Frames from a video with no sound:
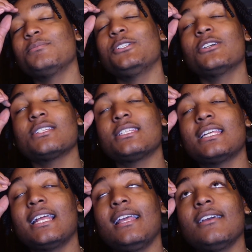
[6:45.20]
your
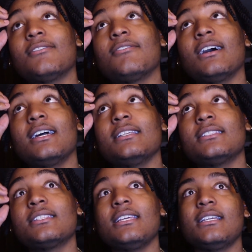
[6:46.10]
aesthetic, find
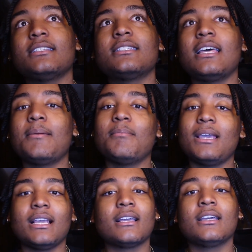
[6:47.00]
things that
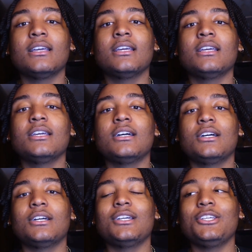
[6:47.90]
make
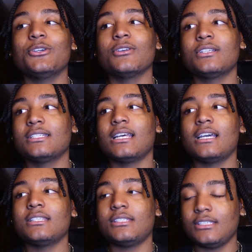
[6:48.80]
your
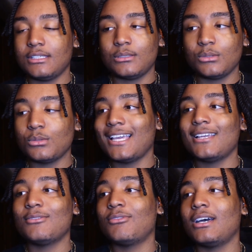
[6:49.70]
designs you,
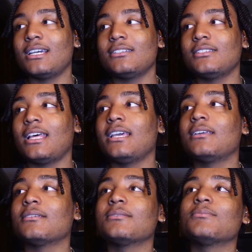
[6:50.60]
and find like
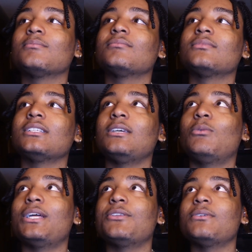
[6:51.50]

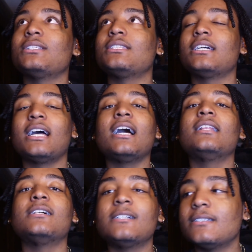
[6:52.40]
whether it's the
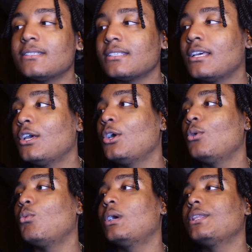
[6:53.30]
colors,
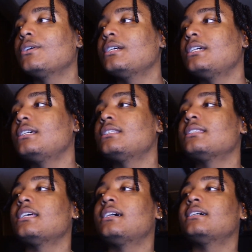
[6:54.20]
whether
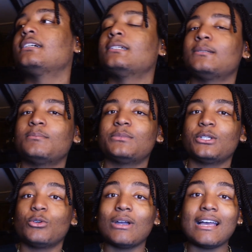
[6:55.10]
it's the
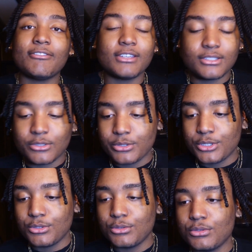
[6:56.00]
graphics you
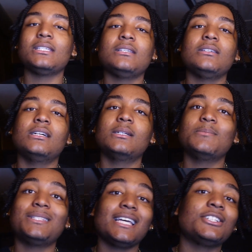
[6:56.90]
use, the
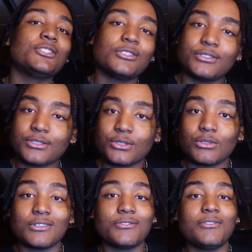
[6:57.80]
textures
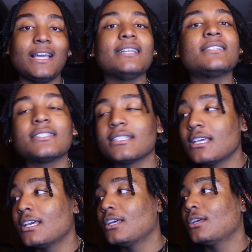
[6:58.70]
or effects,
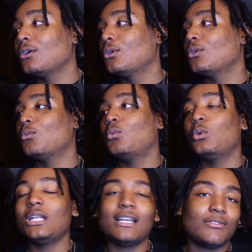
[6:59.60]

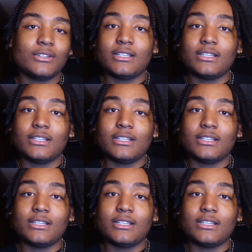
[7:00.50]
whatever.